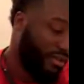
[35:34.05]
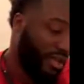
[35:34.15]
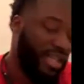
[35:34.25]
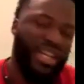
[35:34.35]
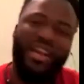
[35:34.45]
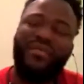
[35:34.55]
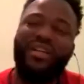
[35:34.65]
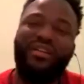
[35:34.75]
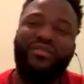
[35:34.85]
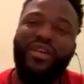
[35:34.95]
he's not even a
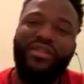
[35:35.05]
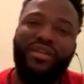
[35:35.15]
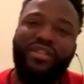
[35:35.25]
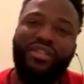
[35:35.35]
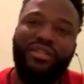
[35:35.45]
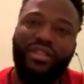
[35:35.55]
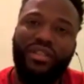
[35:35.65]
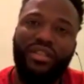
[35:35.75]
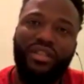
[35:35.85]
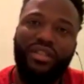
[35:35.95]
good free throw shooter.
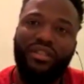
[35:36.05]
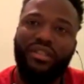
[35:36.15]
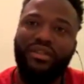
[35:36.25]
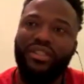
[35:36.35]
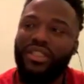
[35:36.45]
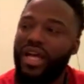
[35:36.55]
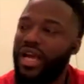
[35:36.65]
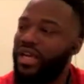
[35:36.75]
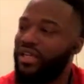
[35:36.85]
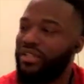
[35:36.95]
So it's
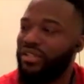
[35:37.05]
like